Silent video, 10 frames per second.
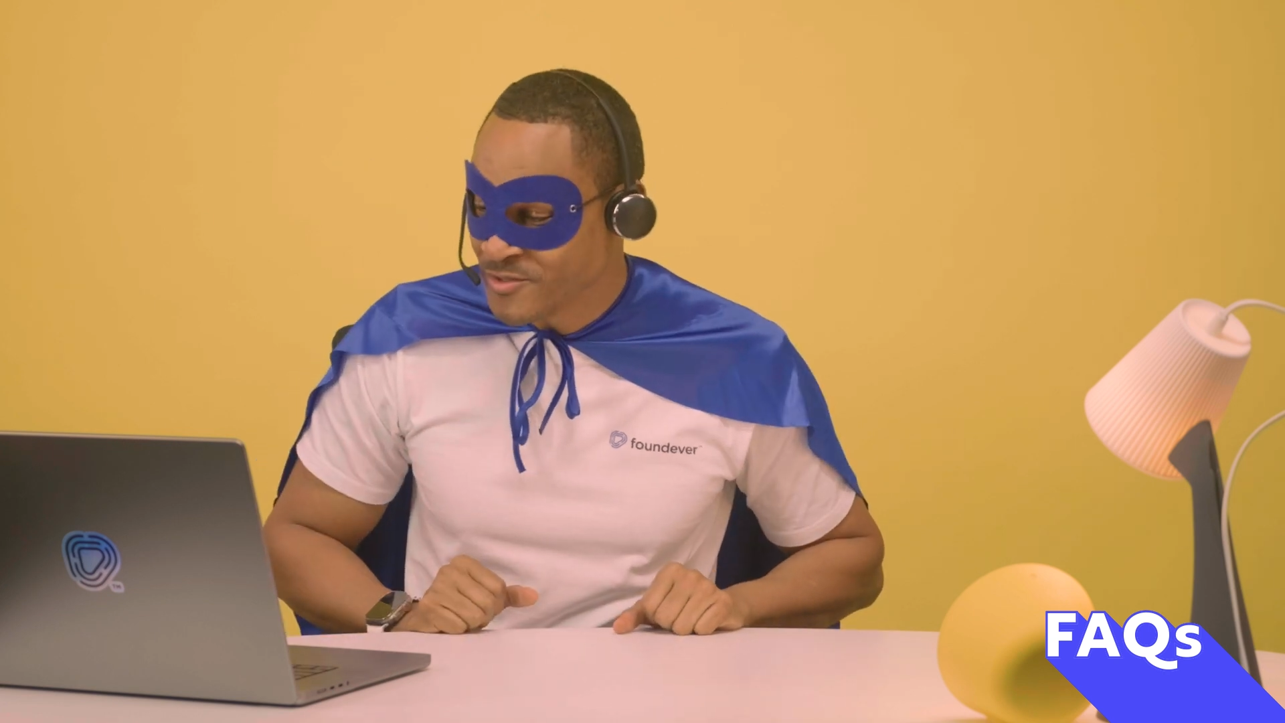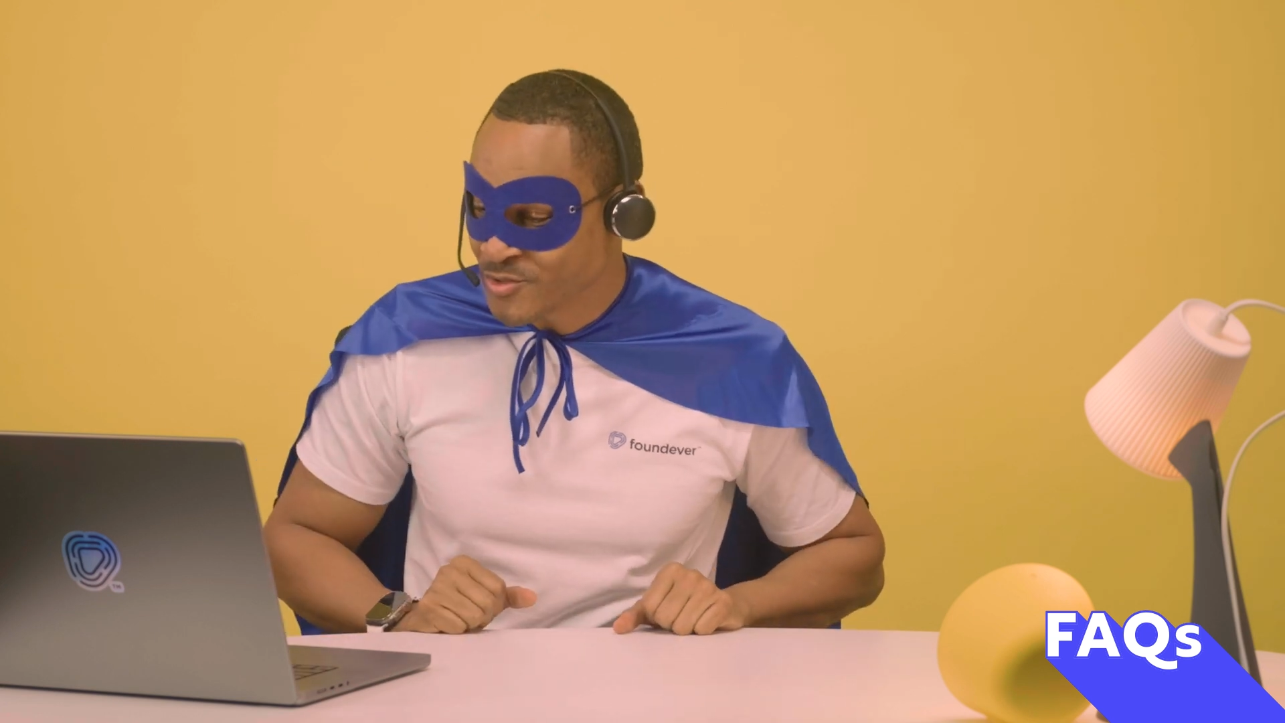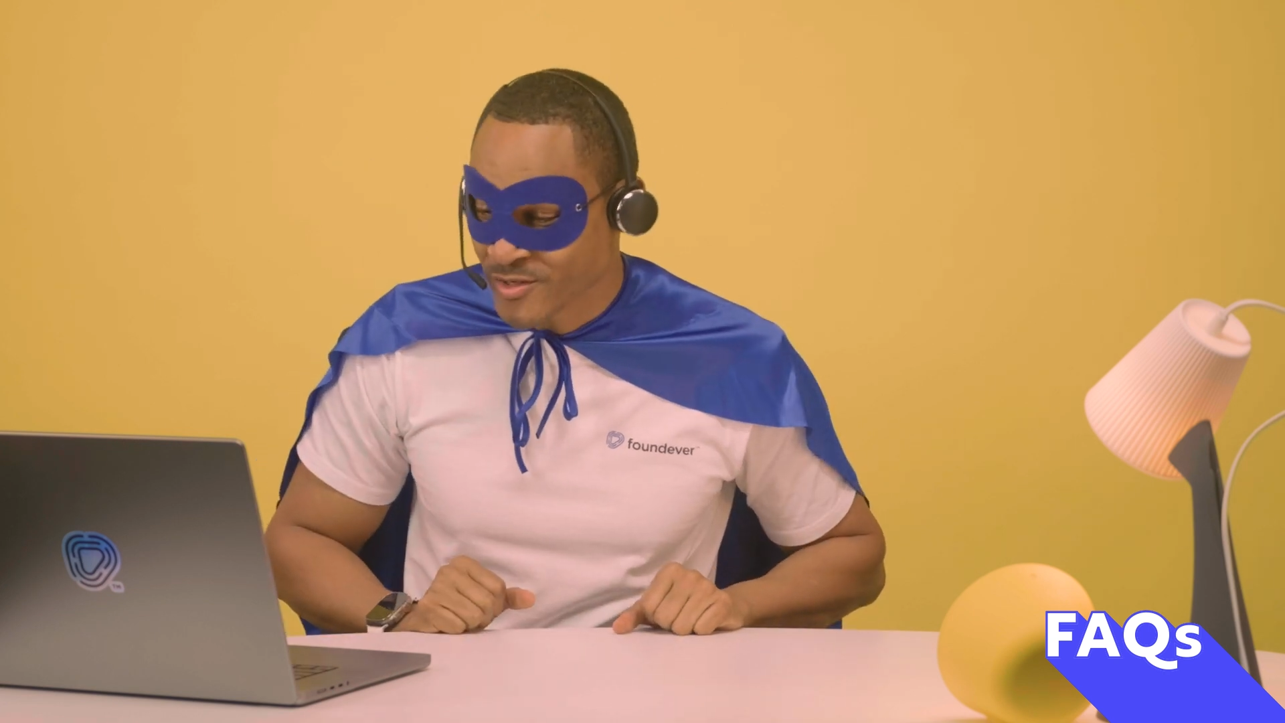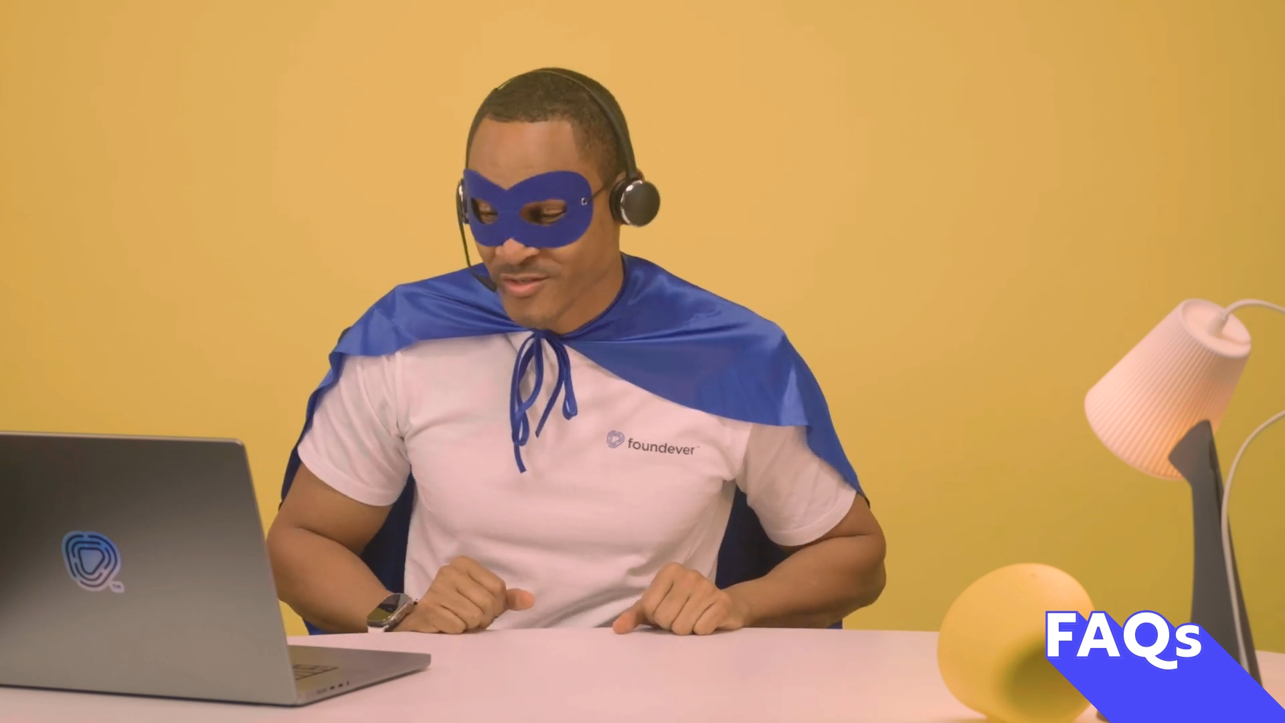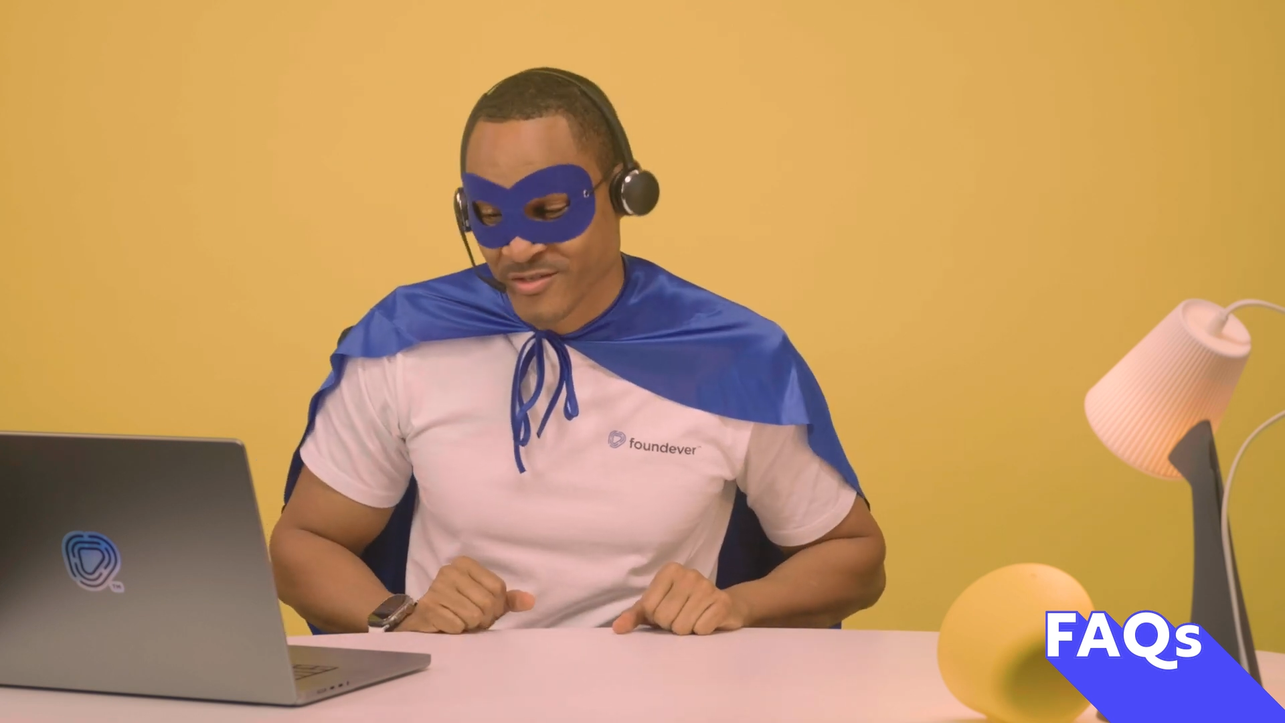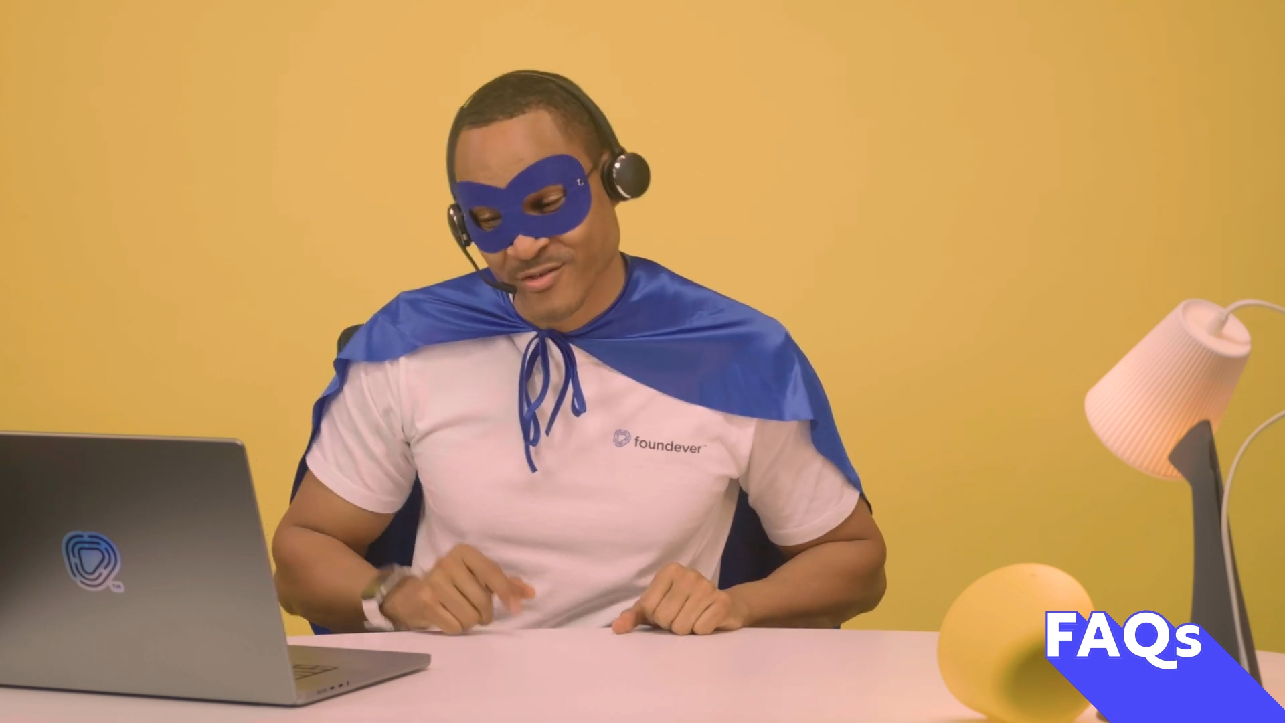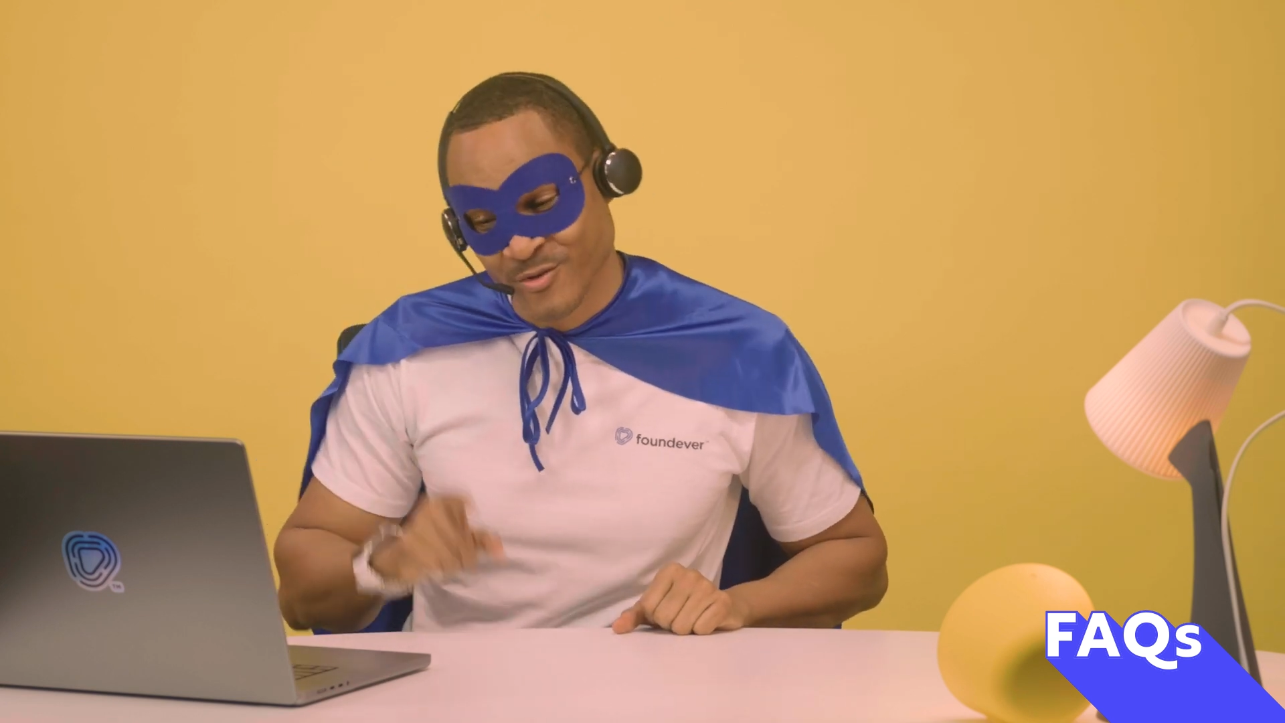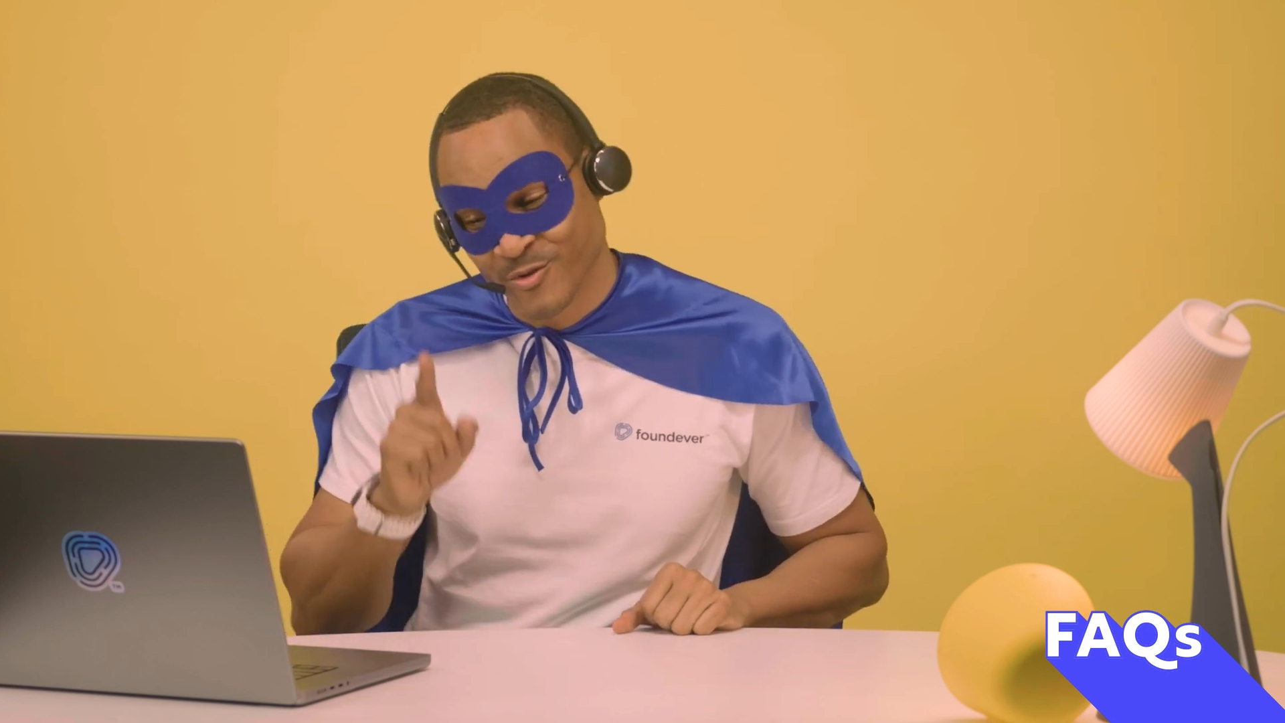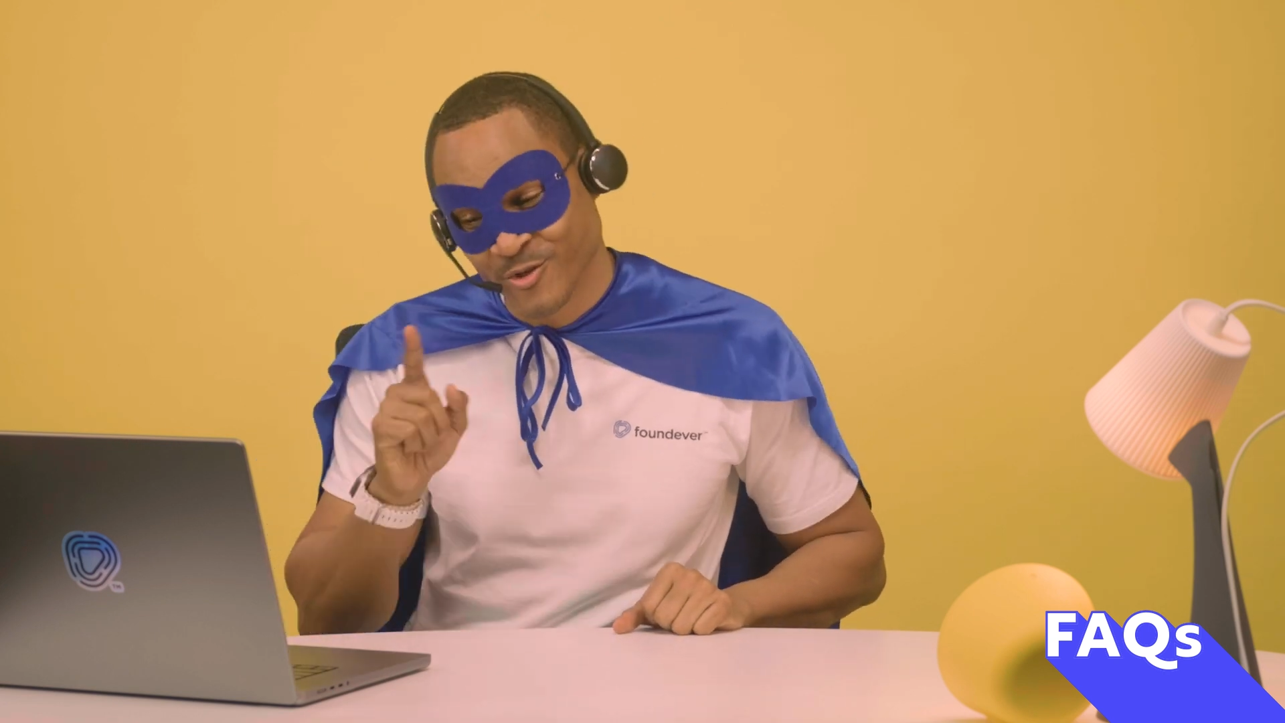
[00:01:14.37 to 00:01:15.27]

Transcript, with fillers: instructions so